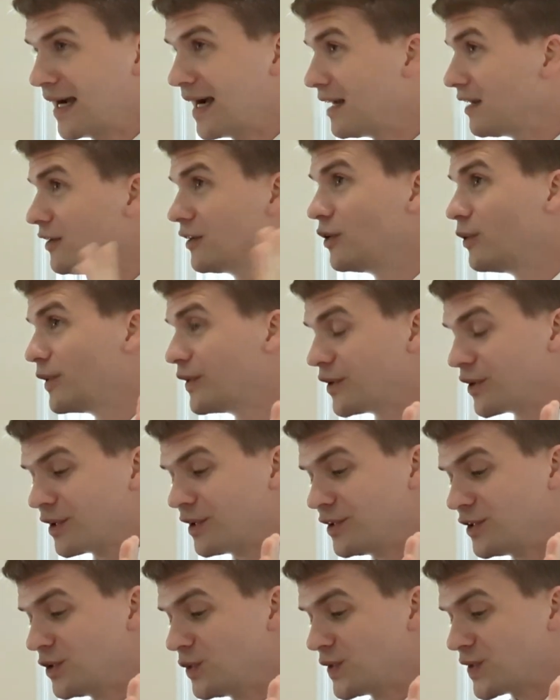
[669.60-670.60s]
I don't know what they're
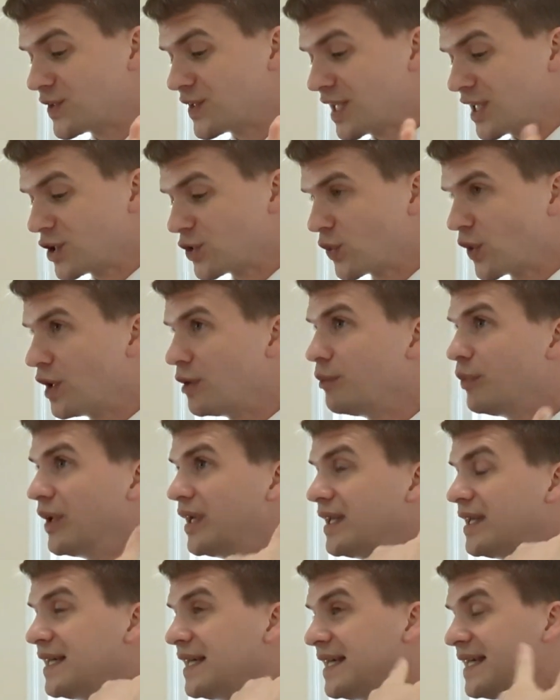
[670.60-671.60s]
going to do with the sanctuary,
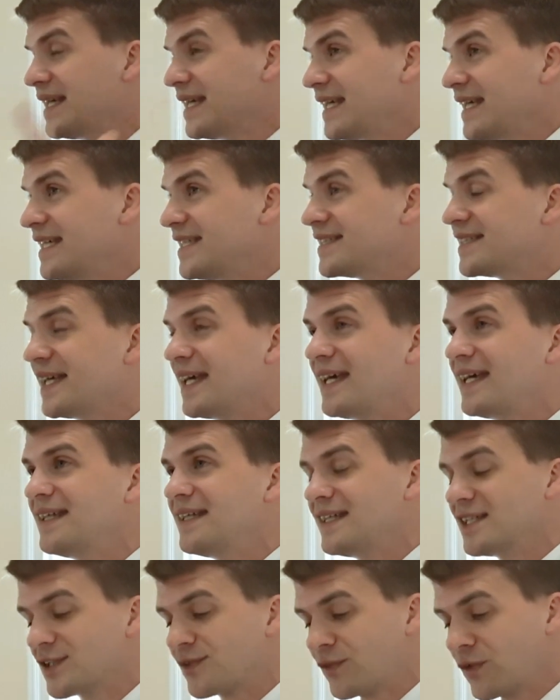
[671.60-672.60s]
but he
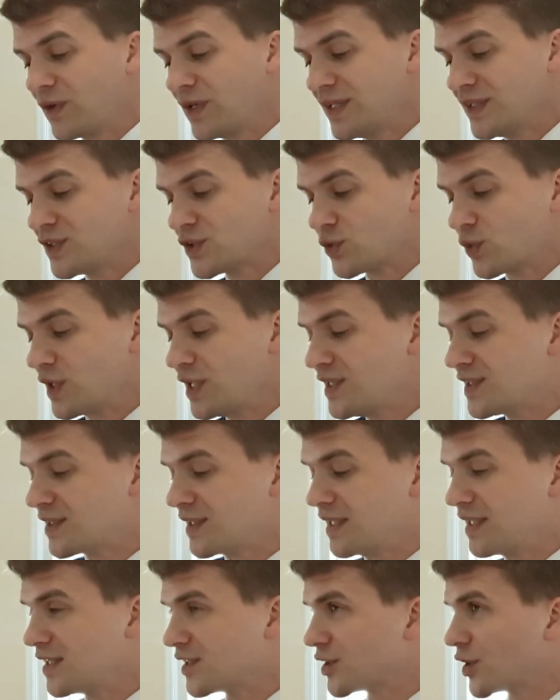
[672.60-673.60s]
said his friend's
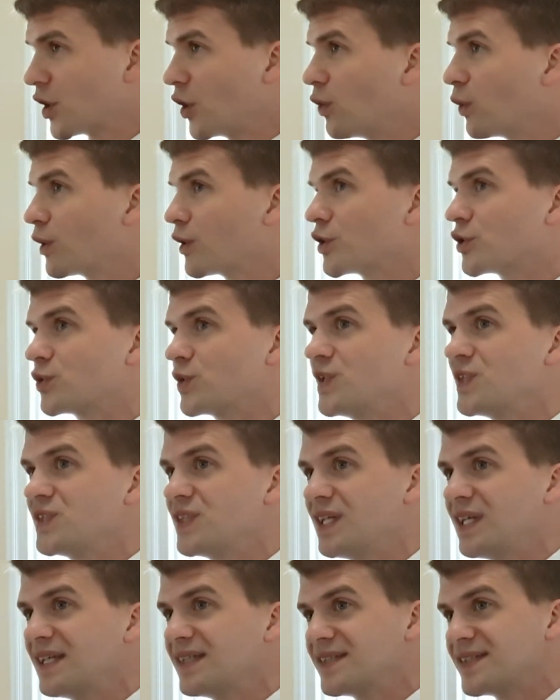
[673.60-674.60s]
reasoning, his coworker's
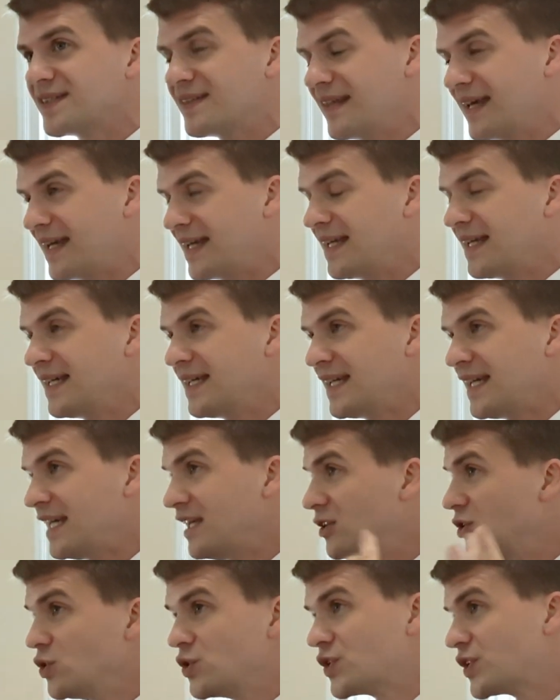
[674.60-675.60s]
reasoning, is that
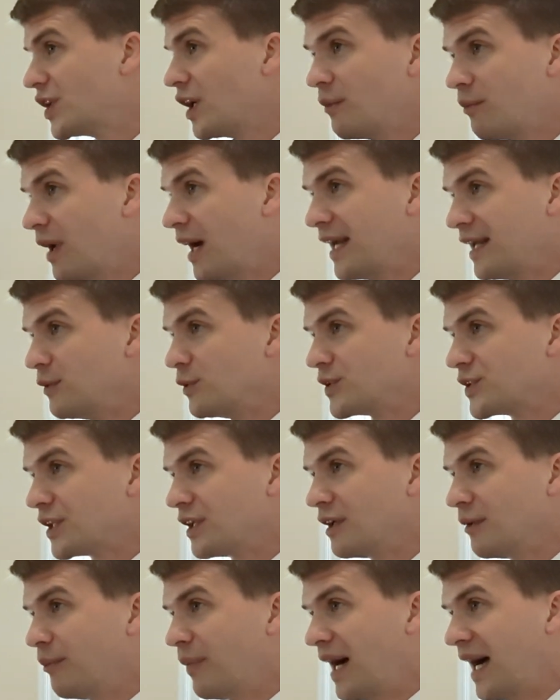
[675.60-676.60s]
he knew somebody was
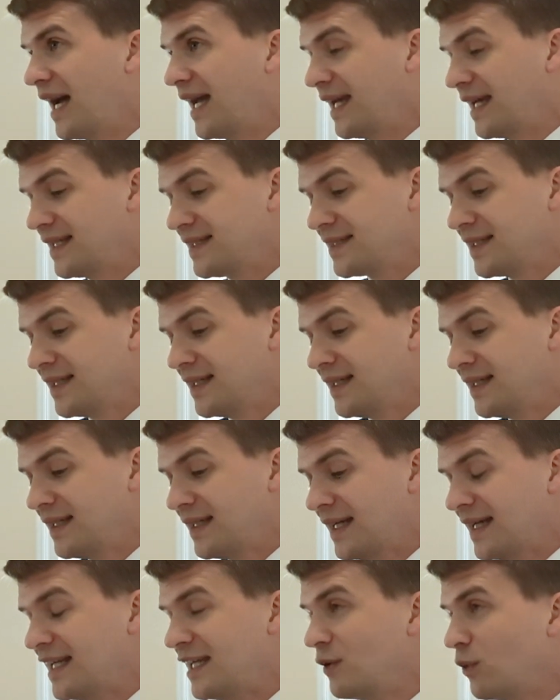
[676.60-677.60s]
going to buy it,
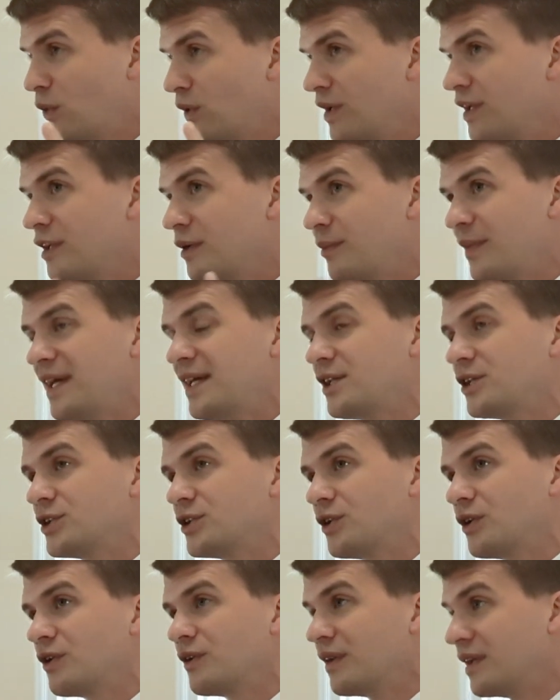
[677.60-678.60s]
and he wanted to make
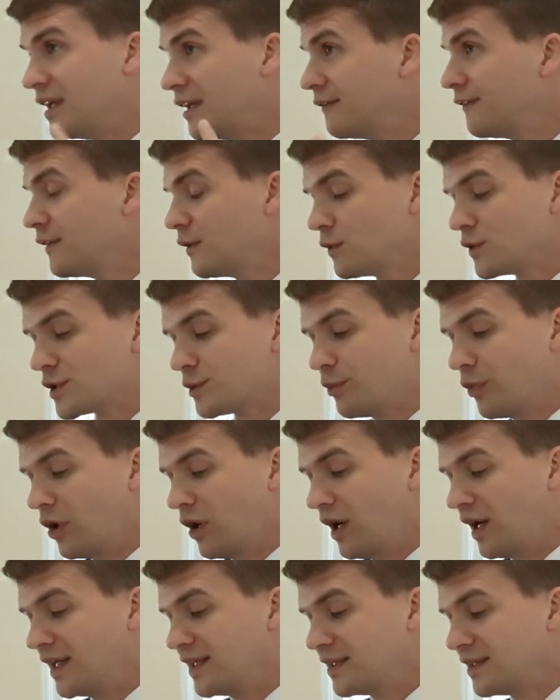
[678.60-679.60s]
sure that if it was
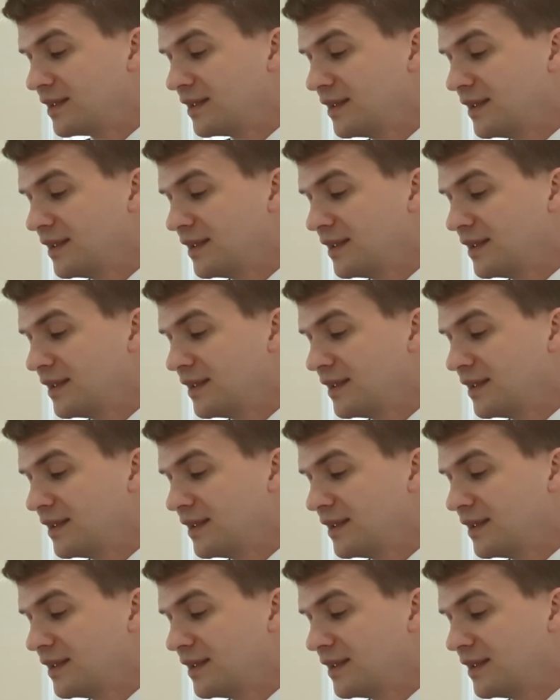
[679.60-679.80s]
bought,